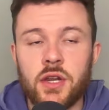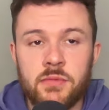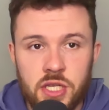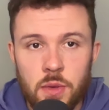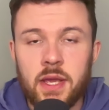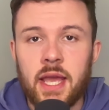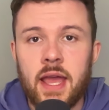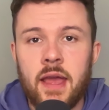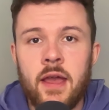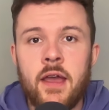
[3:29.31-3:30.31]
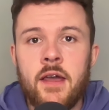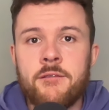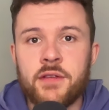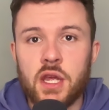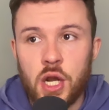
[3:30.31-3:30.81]
I'm doing it
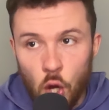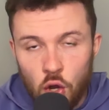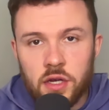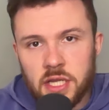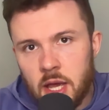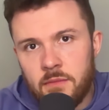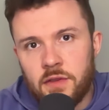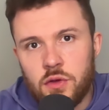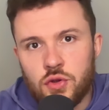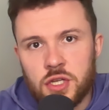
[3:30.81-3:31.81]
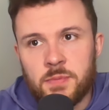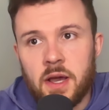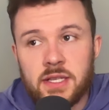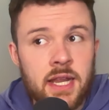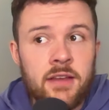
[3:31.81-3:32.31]
for the long term future at
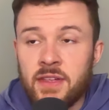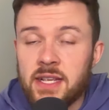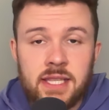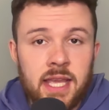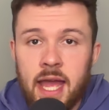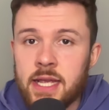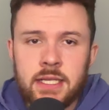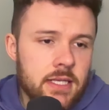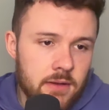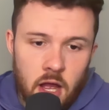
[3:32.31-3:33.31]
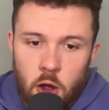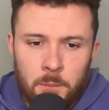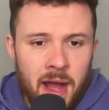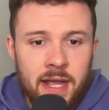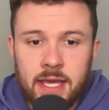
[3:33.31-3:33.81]
Spurs. And if that's the case, I'll
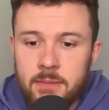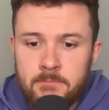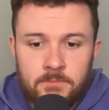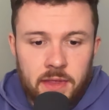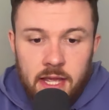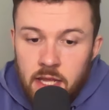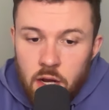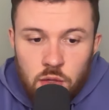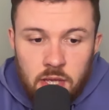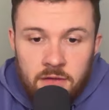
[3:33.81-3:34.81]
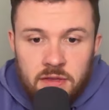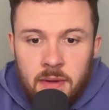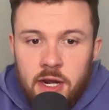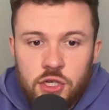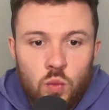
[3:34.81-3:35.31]
back him. He, you know, you give the
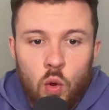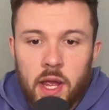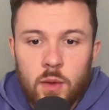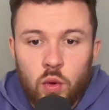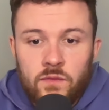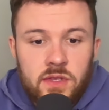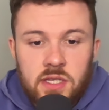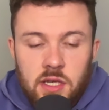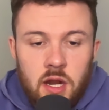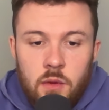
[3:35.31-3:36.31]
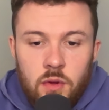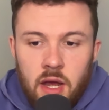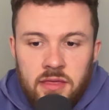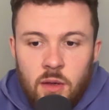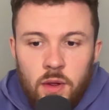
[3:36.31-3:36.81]
manager what he wants. You know,
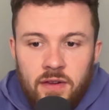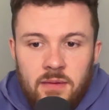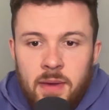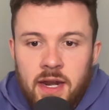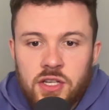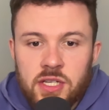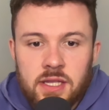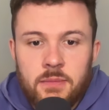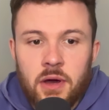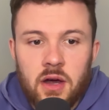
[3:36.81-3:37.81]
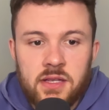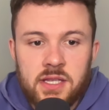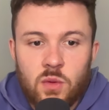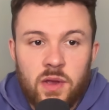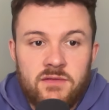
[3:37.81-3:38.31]
I think we've had managers in the past
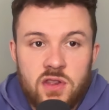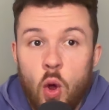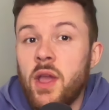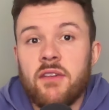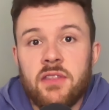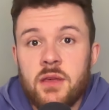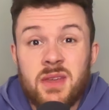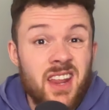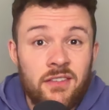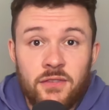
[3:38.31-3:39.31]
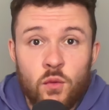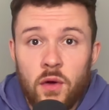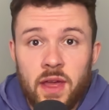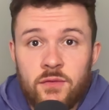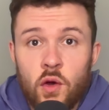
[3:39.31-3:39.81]
that we've not given them enough of
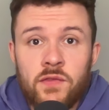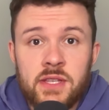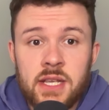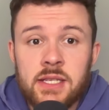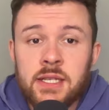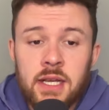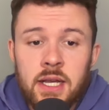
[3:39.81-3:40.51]
what they wanted.